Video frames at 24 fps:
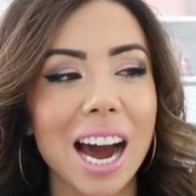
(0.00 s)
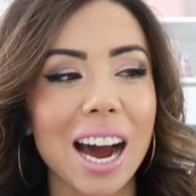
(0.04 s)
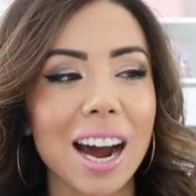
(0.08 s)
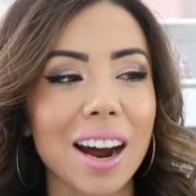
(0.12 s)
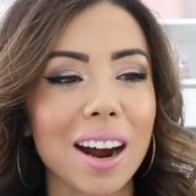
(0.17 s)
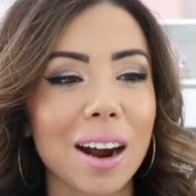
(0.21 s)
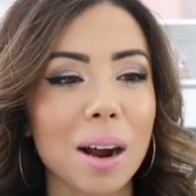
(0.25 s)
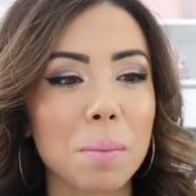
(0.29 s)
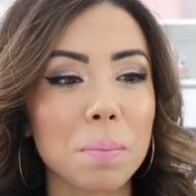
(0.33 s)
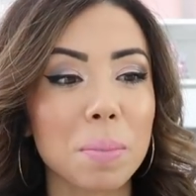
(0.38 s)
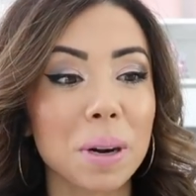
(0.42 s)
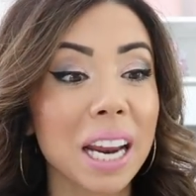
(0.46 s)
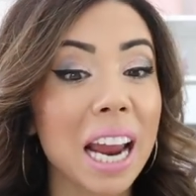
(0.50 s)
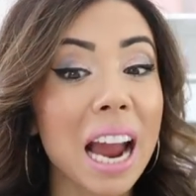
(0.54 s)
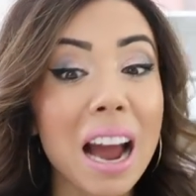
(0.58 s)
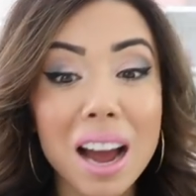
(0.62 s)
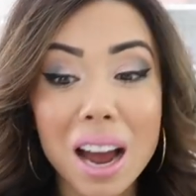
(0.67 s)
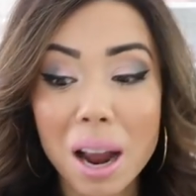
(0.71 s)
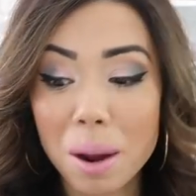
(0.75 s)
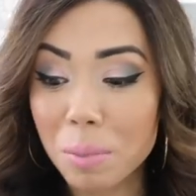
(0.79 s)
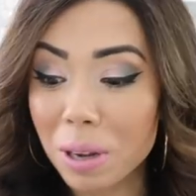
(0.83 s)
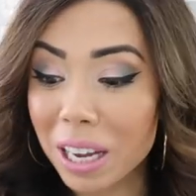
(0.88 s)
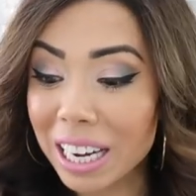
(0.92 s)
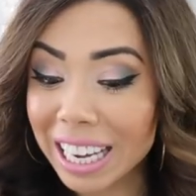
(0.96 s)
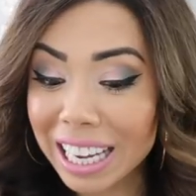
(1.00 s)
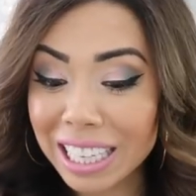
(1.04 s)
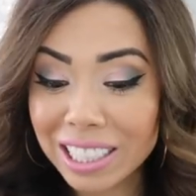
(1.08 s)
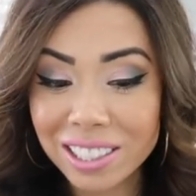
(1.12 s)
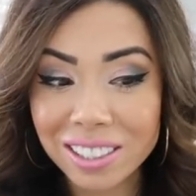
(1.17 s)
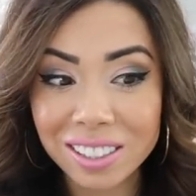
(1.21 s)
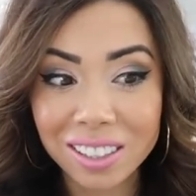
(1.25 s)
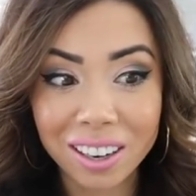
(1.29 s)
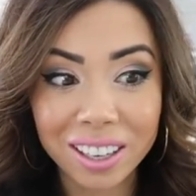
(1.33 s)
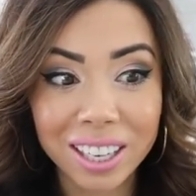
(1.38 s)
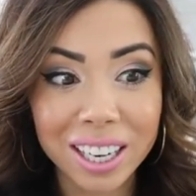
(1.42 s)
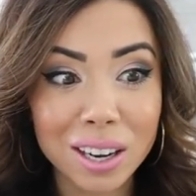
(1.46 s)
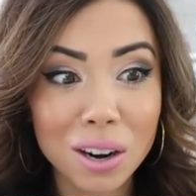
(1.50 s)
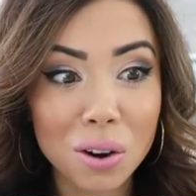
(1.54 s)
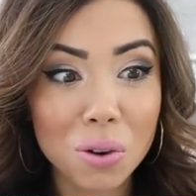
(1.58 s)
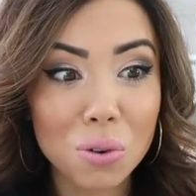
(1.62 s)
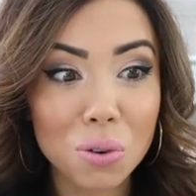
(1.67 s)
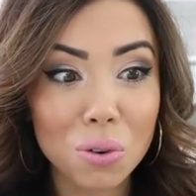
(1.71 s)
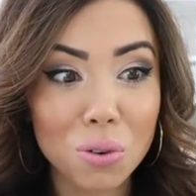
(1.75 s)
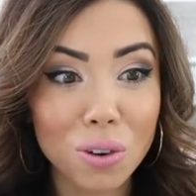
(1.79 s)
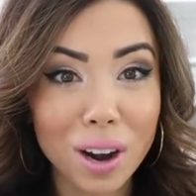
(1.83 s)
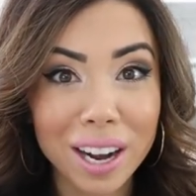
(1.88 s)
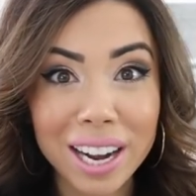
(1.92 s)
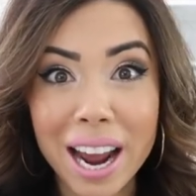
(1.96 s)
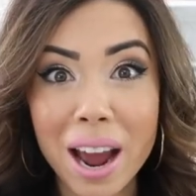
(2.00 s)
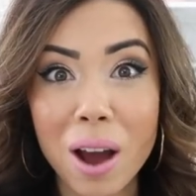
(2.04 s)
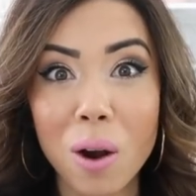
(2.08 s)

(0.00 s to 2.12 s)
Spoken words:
But yeah, I'm gonna get started right